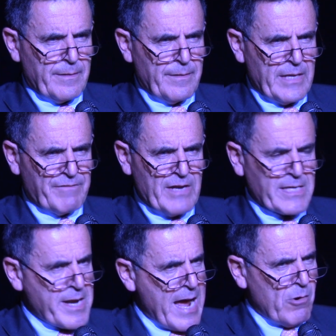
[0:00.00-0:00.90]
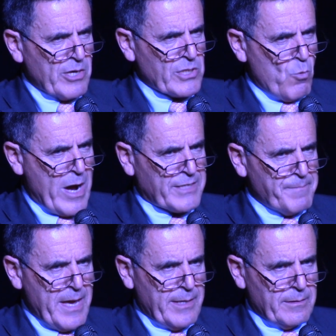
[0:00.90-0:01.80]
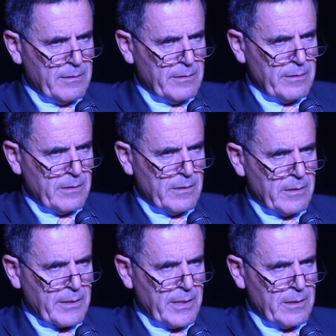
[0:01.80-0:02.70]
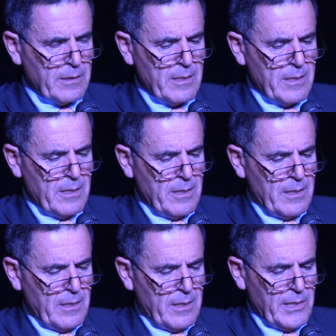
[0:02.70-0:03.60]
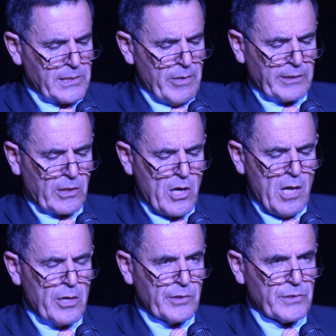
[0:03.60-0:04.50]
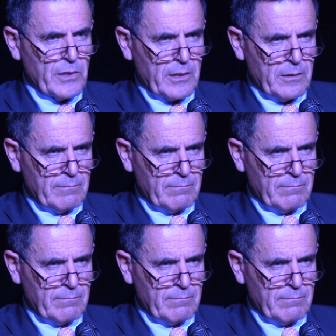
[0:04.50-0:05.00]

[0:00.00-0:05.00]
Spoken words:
that if Netanyahu is a wise man, okay, he's going to call Herzog.